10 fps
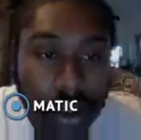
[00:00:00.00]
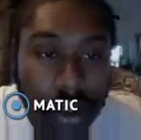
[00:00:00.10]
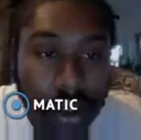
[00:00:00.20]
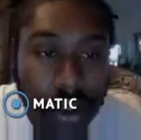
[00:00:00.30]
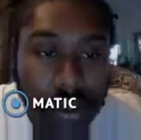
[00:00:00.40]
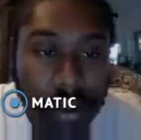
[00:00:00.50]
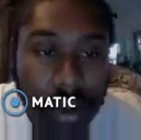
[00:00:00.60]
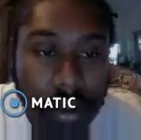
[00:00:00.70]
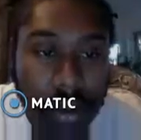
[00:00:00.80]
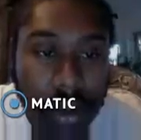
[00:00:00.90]
because we
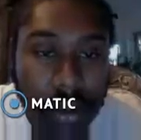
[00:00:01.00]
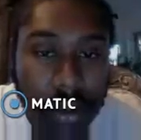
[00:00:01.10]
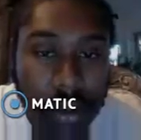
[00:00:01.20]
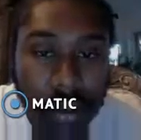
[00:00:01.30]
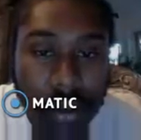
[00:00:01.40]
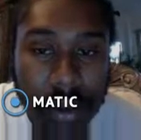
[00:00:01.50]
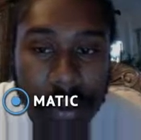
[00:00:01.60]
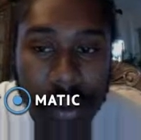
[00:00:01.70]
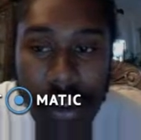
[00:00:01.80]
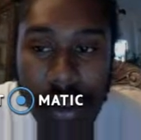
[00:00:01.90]
might be able to put a
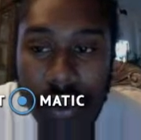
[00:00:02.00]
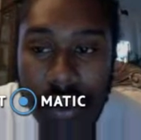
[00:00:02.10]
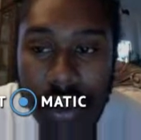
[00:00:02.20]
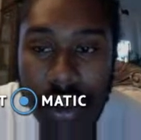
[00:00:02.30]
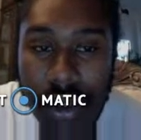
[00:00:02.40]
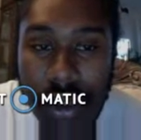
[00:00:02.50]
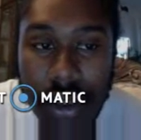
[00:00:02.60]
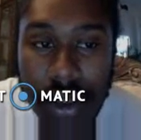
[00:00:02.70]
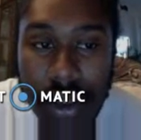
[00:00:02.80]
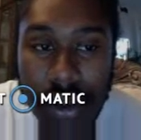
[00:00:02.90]
pending
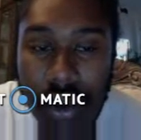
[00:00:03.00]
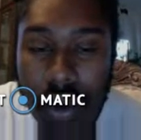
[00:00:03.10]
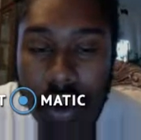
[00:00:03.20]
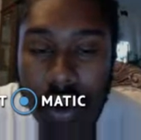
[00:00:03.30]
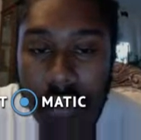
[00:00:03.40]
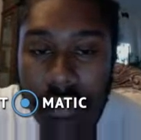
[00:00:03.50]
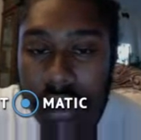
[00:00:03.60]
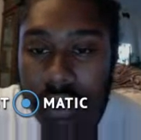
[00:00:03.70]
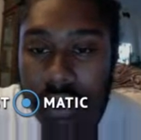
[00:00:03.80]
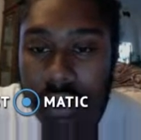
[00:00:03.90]
order. Hopefully, we're